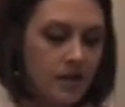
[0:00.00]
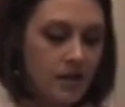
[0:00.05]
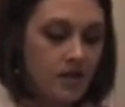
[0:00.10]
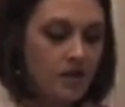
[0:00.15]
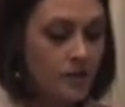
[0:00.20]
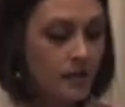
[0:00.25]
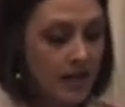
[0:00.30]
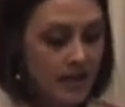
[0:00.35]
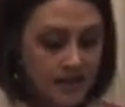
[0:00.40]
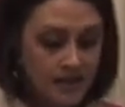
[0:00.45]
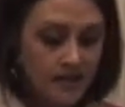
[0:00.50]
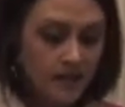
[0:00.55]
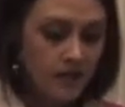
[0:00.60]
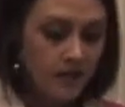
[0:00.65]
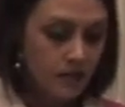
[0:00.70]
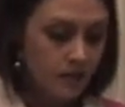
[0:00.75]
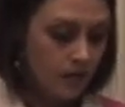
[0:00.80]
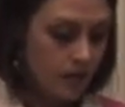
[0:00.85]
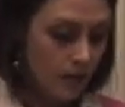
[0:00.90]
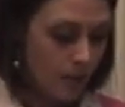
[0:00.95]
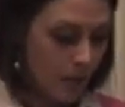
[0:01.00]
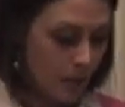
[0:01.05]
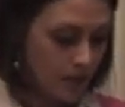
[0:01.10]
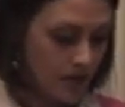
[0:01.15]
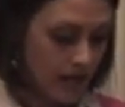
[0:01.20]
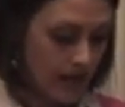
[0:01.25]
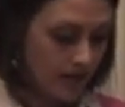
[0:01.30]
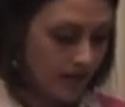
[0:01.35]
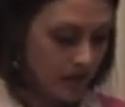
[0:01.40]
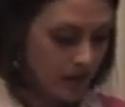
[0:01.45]
So that's the
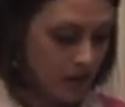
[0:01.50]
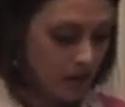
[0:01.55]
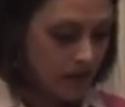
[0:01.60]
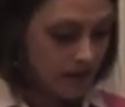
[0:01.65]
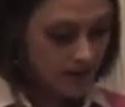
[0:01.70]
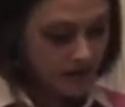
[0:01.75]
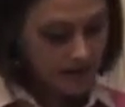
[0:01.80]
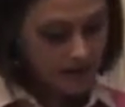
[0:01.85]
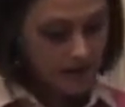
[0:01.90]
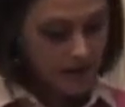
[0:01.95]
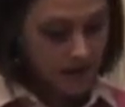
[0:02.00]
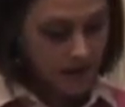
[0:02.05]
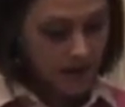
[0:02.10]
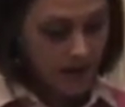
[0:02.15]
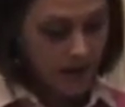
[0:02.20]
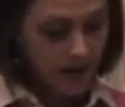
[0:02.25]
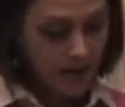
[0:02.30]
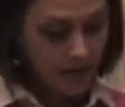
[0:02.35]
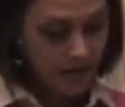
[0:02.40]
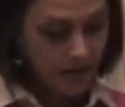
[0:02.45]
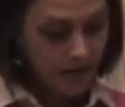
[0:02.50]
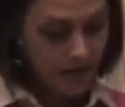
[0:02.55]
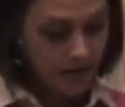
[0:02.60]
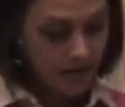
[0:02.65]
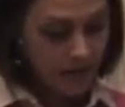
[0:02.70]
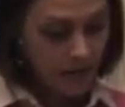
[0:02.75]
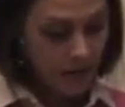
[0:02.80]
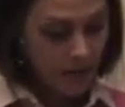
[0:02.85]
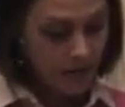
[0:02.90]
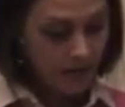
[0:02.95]
most obvious reason.
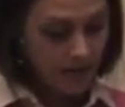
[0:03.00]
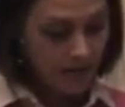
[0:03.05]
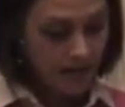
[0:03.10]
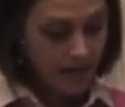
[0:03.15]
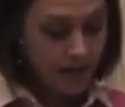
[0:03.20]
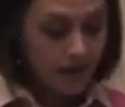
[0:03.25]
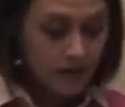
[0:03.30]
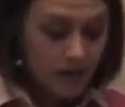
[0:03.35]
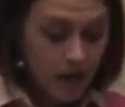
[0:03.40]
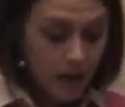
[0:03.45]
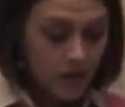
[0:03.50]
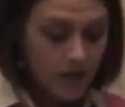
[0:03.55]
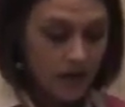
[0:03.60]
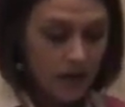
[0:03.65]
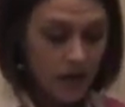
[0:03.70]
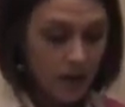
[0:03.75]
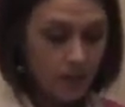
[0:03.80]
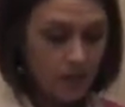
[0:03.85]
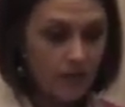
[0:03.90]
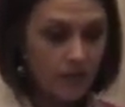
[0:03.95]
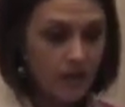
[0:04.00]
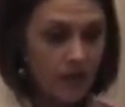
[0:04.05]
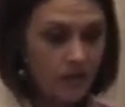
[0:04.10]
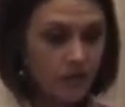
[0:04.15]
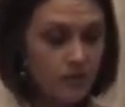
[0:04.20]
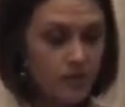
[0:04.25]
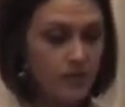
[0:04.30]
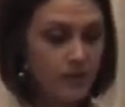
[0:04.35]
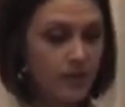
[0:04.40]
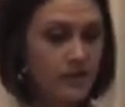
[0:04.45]
The income that can be made
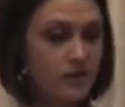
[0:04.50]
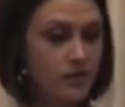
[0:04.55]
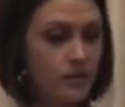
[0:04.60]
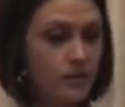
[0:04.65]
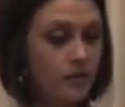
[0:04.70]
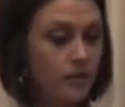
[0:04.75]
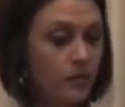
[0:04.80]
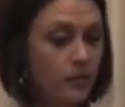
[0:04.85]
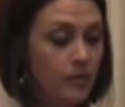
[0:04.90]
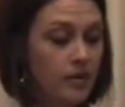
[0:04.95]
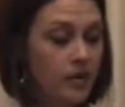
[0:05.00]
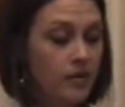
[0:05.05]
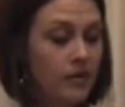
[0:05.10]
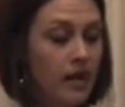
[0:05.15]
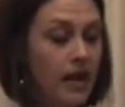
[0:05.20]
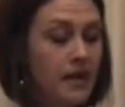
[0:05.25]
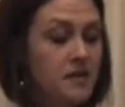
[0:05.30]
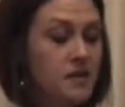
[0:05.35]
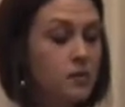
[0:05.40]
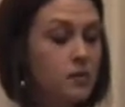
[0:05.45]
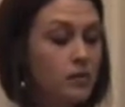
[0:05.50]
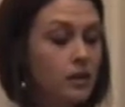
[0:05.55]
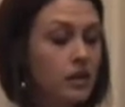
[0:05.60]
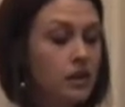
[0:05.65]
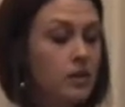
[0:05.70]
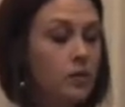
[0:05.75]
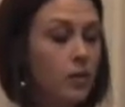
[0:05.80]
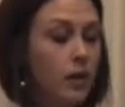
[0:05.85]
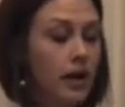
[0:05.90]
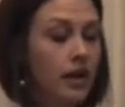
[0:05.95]
through sponsoring Premier, that's
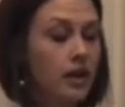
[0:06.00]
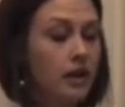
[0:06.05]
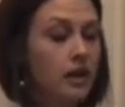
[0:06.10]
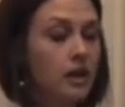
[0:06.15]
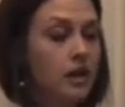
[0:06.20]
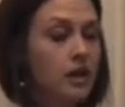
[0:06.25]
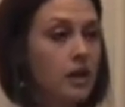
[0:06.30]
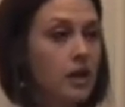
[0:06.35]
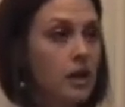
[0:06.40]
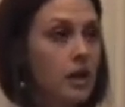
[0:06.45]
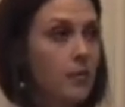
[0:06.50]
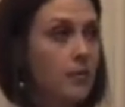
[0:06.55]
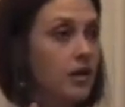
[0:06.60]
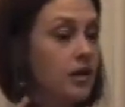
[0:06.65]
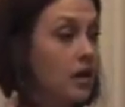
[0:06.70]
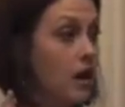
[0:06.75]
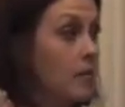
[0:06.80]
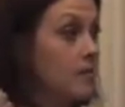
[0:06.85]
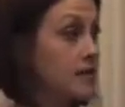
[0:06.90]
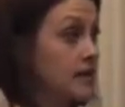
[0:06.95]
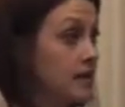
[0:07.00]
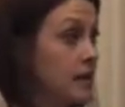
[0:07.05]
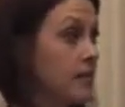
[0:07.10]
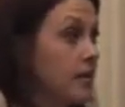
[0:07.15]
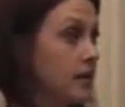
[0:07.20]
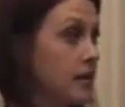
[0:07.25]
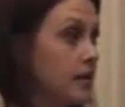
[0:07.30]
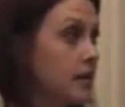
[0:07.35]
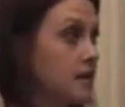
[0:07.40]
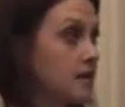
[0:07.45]
really when it becomes
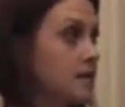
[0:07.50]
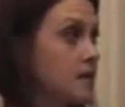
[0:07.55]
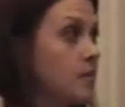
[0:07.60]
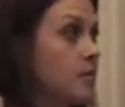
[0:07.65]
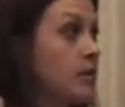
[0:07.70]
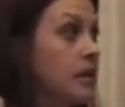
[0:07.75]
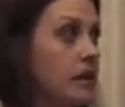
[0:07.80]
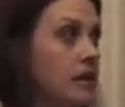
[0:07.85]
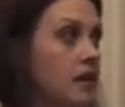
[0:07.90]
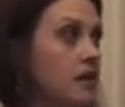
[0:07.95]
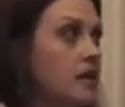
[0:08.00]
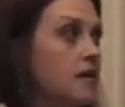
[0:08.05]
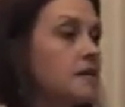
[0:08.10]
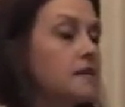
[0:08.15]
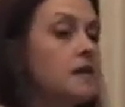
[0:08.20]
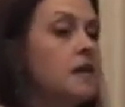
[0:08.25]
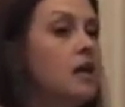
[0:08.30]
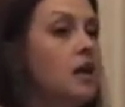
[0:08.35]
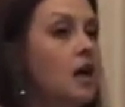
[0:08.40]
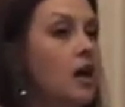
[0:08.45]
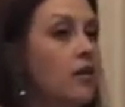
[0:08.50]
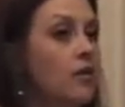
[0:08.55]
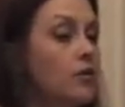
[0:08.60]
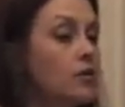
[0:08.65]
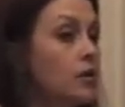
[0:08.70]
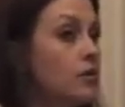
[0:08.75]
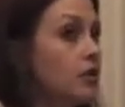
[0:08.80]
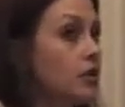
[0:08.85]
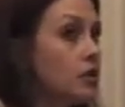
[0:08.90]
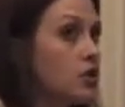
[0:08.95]
limitless, because
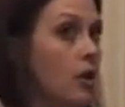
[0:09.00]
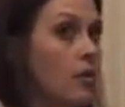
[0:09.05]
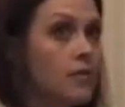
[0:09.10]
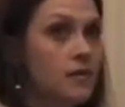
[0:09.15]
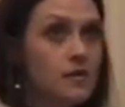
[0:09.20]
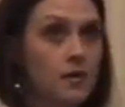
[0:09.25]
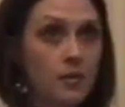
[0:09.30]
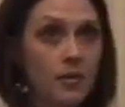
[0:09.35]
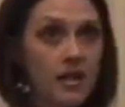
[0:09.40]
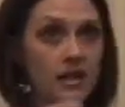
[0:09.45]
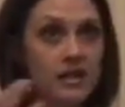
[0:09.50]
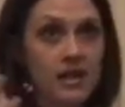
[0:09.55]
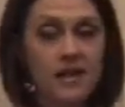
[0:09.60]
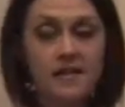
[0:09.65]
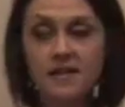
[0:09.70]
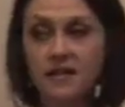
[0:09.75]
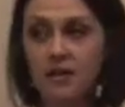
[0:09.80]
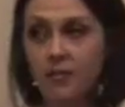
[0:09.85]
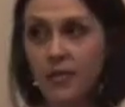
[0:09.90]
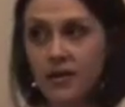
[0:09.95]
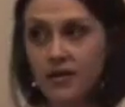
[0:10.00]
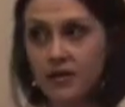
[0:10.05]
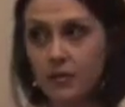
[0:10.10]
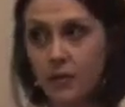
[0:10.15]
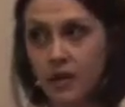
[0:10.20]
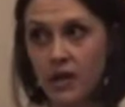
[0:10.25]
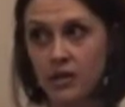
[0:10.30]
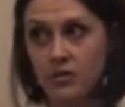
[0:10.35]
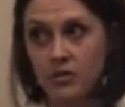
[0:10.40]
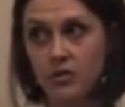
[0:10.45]
there's only so many days in a month that
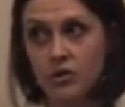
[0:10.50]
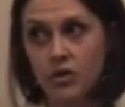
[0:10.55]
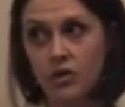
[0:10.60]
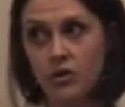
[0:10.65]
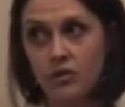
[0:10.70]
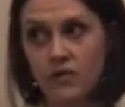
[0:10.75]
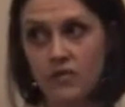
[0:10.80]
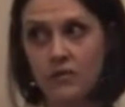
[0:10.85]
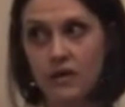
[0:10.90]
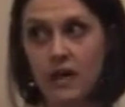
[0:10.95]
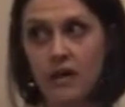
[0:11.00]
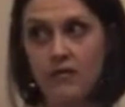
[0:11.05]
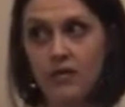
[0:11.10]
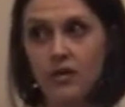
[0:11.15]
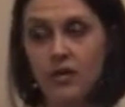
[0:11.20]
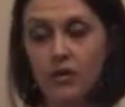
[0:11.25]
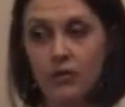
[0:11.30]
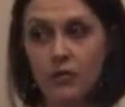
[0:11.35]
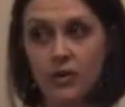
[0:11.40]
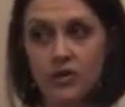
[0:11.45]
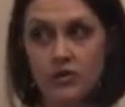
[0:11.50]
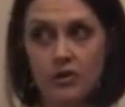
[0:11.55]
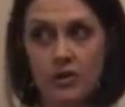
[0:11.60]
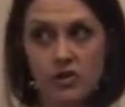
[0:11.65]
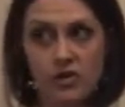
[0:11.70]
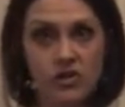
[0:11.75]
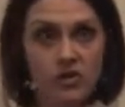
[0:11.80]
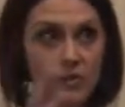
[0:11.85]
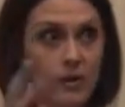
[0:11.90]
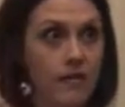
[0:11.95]
we can do shows. We have,
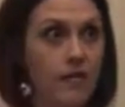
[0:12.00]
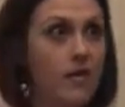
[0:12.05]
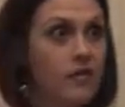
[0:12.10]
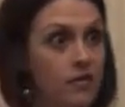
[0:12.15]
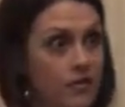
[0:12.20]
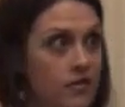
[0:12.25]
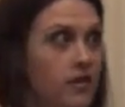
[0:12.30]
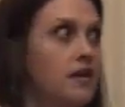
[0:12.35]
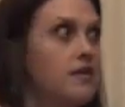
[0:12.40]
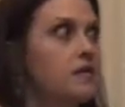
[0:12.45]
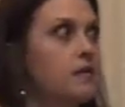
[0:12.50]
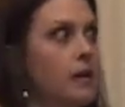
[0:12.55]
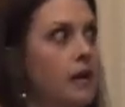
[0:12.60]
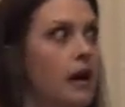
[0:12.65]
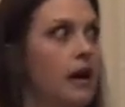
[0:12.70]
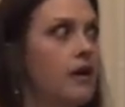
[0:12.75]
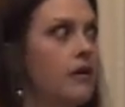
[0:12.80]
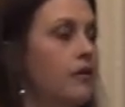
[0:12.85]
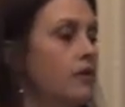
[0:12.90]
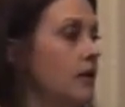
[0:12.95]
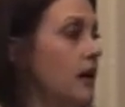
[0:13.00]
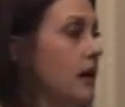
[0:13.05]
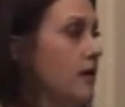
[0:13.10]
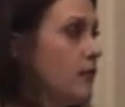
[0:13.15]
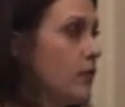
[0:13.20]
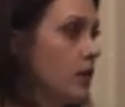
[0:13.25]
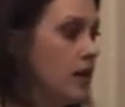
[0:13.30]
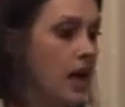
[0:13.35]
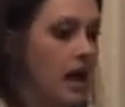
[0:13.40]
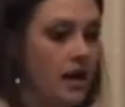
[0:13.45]
restrictions. We have other things going on in our
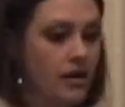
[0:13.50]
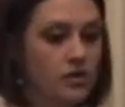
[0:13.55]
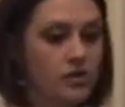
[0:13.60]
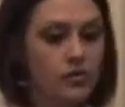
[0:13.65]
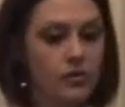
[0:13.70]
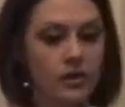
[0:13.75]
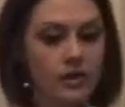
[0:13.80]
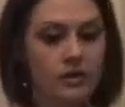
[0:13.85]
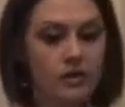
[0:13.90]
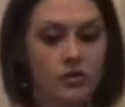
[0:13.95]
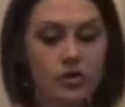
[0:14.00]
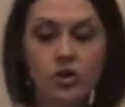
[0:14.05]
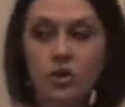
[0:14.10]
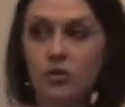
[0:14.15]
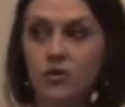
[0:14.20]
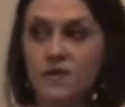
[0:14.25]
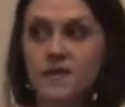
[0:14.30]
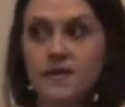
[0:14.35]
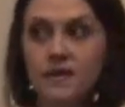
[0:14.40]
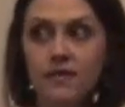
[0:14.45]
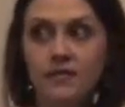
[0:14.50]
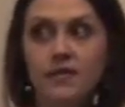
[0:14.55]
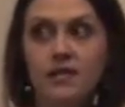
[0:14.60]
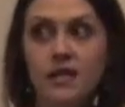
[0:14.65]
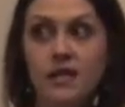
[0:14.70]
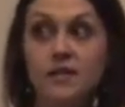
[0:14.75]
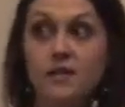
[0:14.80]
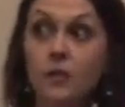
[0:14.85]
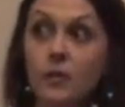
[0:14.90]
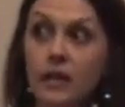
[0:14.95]
life. We're not doing shows 7
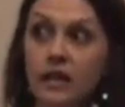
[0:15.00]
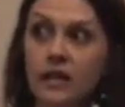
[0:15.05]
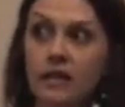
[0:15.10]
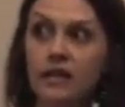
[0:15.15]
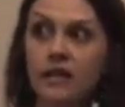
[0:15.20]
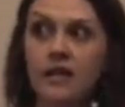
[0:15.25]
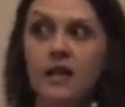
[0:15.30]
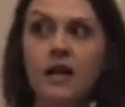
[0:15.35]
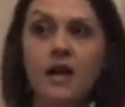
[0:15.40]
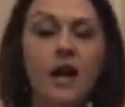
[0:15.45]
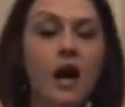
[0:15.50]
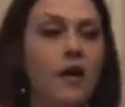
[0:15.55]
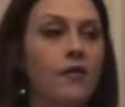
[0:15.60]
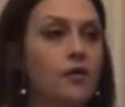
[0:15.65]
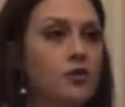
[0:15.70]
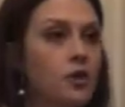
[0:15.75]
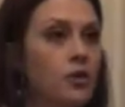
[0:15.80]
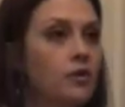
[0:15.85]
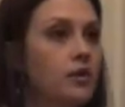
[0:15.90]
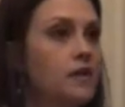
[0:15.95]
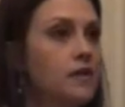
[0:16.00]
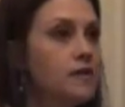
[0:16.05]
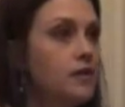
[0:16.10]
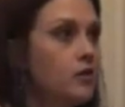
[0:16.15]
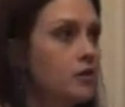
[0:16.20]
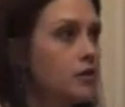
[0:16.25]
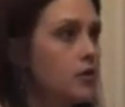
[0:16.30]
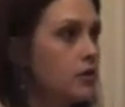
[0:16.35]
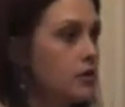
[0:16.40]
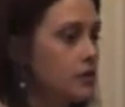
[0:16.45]
days a week. There's
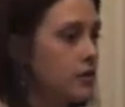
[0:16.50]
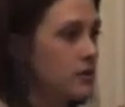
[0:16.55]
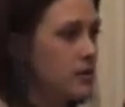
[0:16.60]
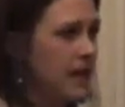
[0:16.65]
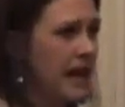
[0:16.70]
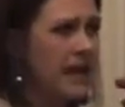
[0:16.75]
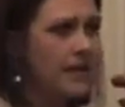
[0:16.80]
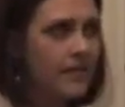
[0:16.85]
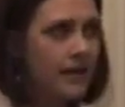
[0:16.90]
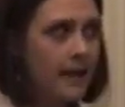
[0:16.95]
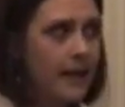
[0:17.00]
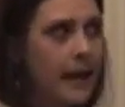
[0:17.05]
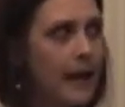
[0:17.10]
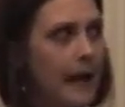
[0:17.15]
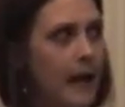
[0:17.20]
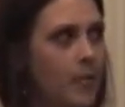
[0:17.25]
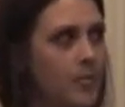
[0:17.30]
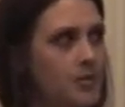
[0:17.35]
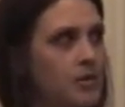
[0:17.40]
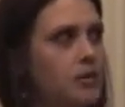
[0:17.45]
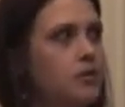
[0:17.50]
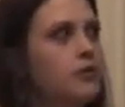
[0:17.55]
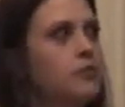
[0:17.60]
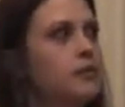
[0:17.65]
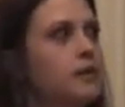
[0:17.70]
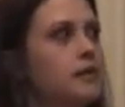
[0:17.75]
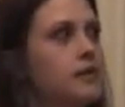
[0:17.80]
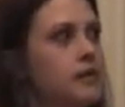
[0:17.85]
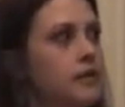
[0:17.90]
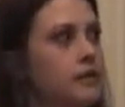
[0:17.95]
kind of a cap to your
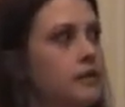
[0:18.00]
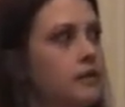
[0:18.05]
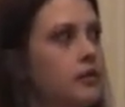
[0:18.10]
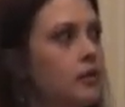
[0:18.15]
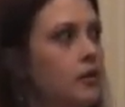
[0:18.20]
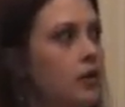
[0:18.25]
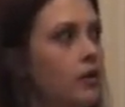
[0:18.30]
retail.